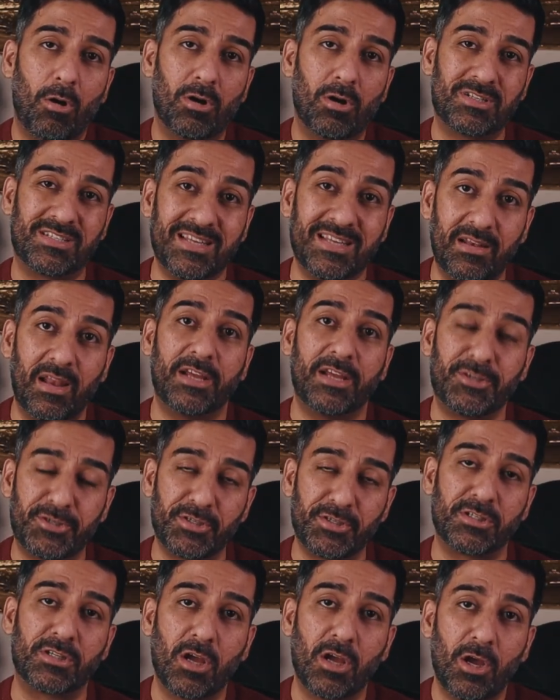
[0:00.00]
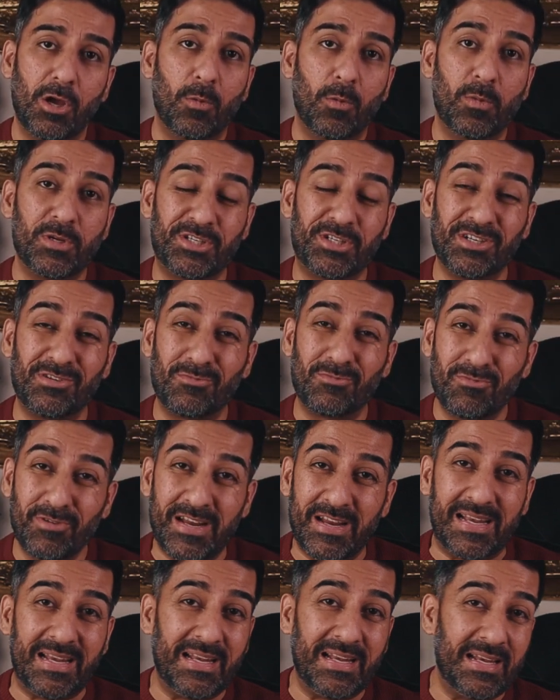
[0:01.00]
oscillations, which can
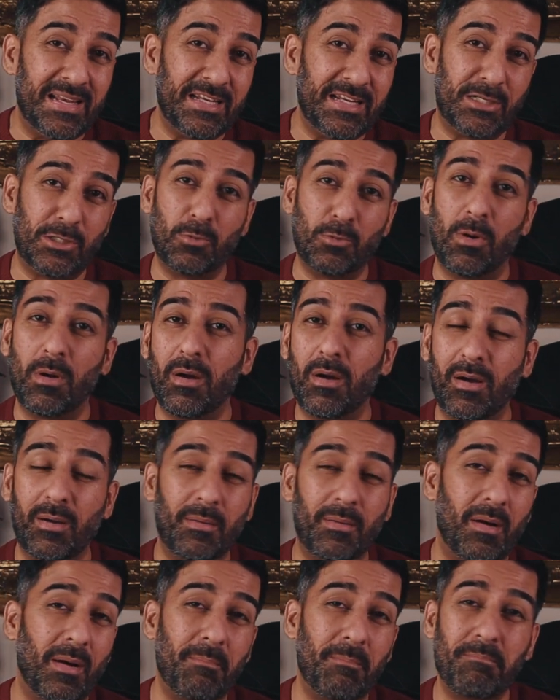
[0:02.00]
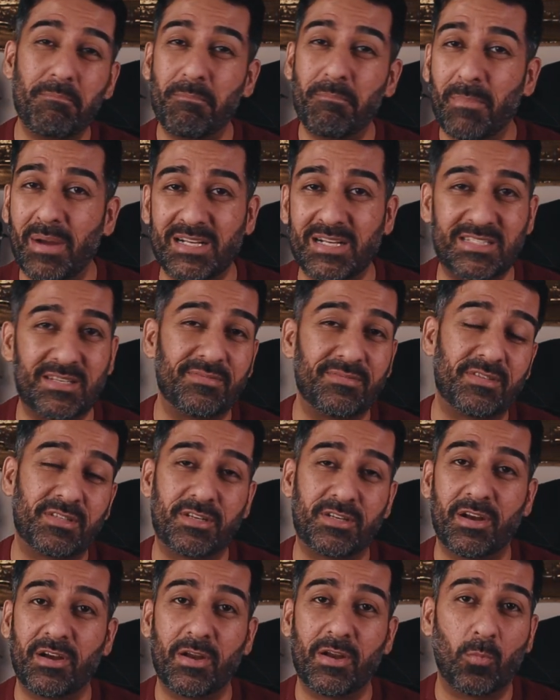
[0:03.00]
really lead to a massive
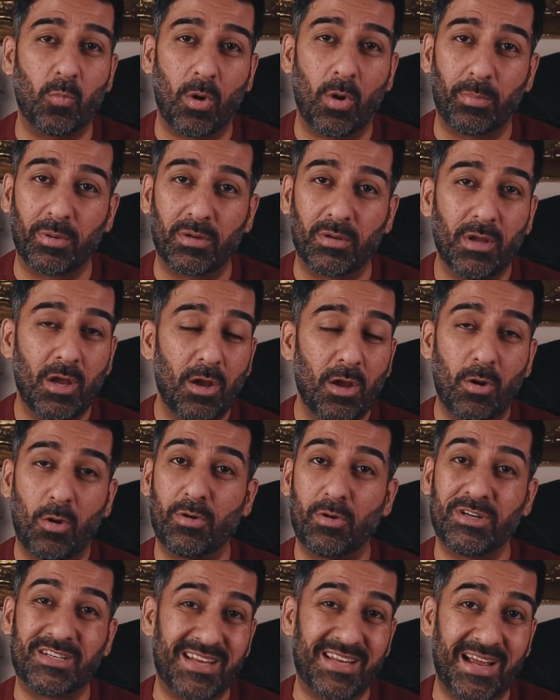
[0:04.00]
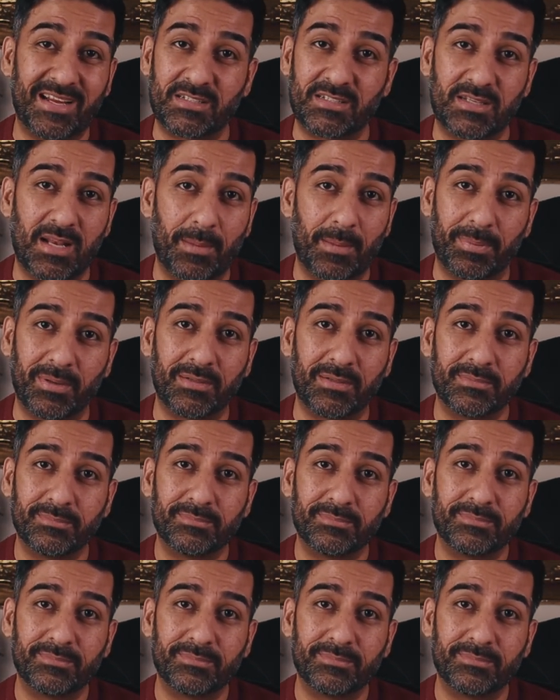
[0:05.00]
steering wobble or a tank slapper.